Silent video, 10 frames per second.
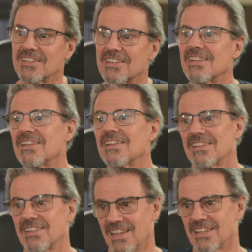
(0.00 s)
Yeah.
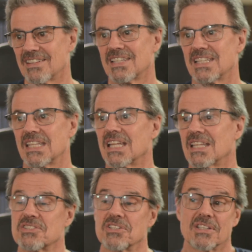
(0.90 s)

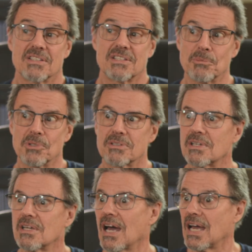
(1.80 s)
That's like a
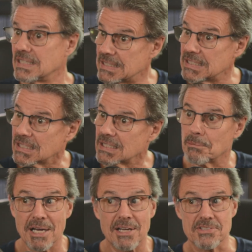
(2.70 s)
human idea
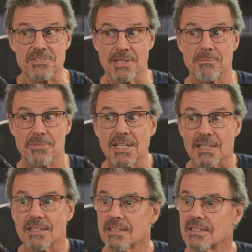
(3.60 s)
about the same
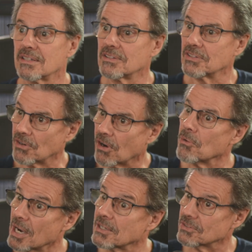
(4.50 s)
thing, that there
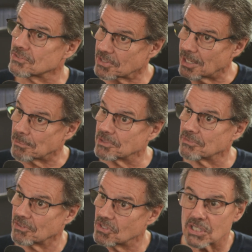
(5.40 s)
are records kept
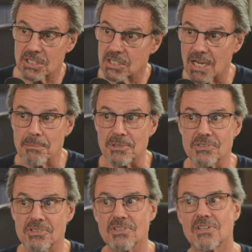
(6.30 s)
of everything that
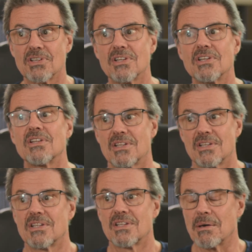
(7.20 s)
happens. Mm-hmm.
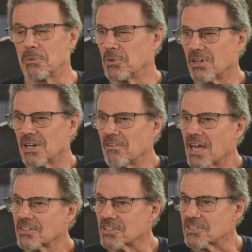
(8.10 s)
I mean, we don't have
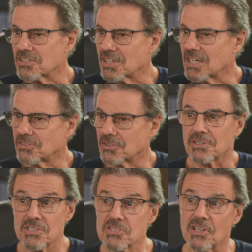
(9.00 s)
access to that
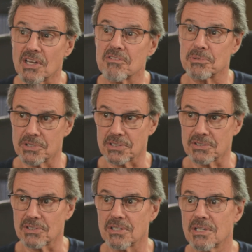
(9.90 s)
during this life,
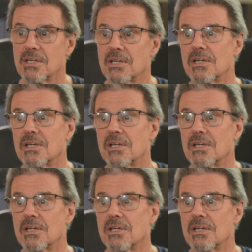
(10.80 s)
particularly.